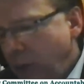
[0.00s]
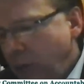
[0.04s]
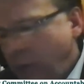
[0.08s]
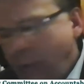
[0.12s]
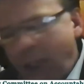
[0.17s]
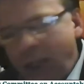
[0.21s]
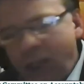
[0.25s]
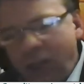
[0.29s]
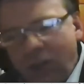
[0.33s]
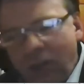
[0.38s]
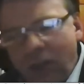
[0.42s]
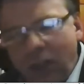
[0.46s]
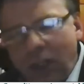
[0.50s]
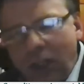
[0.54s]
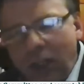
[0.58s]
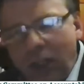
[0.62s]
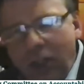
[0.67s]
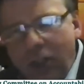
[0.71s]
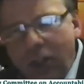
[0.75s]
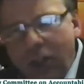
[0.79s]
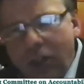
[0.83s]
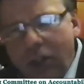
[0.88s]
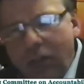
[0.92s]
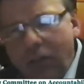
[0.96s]

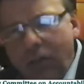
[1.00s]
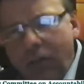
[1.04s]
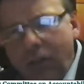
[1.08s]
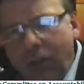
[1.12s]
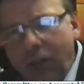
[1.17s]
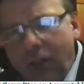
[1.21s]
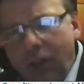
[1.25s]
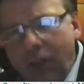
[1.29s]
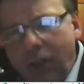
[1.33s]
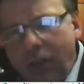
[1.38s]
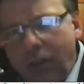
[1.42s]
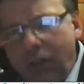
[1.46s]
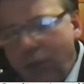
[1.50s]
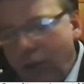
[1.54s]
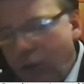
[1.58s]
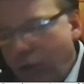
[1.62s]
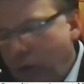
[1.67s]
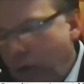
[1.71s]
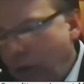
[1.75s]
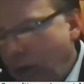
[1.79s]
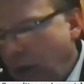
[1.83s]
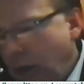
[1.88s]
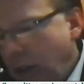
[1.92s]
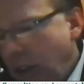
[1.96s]
isolation of the
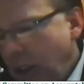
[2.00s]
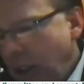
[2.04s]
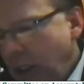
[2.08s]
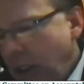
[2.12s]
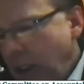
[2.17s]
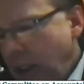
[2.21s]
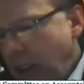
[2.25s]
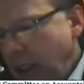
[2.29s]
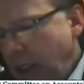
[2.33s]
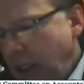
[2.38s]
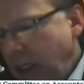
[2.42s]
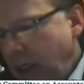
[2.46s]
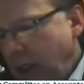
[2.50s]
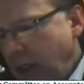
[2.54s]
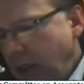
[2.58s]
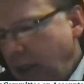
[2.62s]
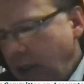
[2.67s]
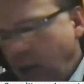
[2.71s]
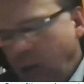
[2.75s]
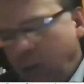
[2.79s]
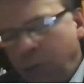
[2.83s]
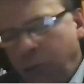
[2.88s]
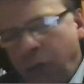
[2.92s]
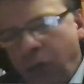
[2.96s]
individual and
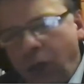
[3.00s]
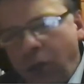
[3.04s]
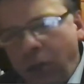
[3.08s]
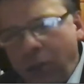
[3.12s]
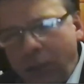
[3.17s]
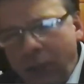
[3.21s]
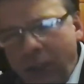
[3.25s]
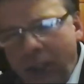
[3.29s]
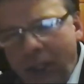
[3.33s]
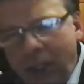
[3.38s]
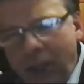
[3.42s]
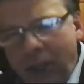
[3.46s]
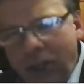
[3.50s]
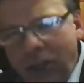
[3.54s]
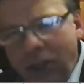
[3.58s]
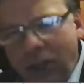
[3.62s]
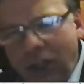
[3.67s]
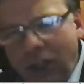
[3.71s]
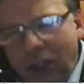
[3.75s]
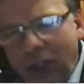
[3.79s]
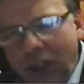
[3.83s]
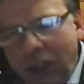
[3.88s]
prompt testing.